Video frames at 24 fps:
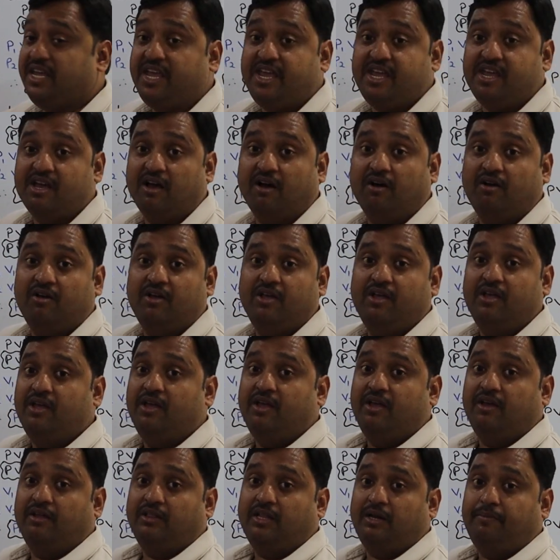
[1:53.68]
here.
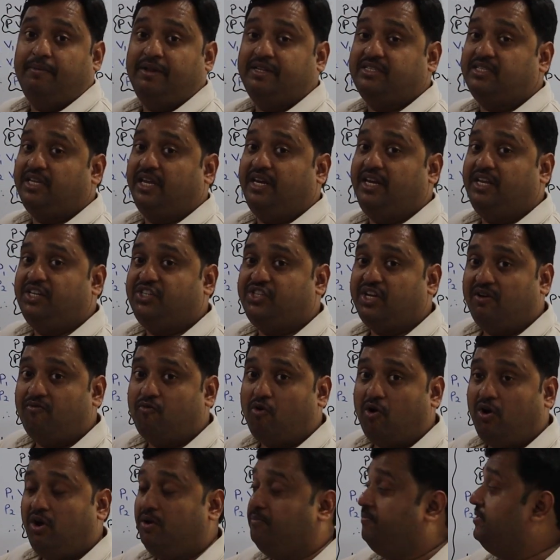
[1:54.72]
That means initial
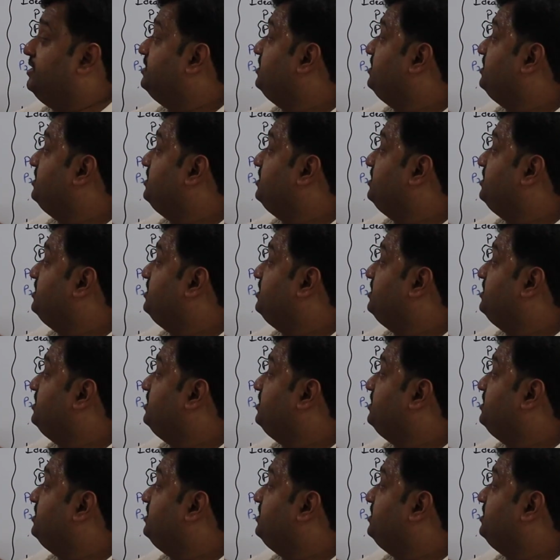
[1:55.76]
volume